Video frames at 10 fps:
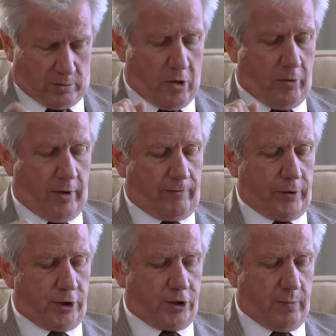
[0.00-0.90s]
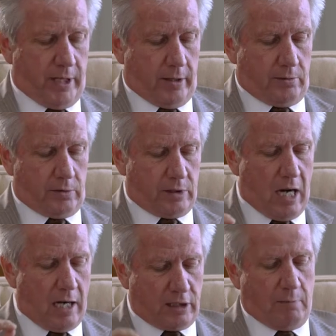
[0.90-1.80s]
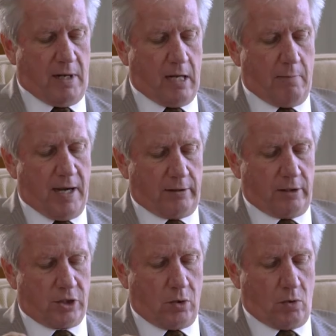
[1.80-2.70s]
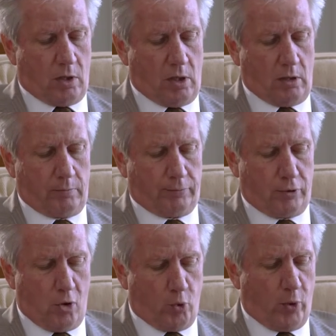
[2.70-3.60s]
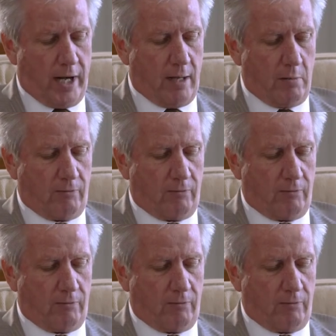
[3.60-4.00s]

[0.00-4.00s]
go there for just a minute. Talk to me about the so-called program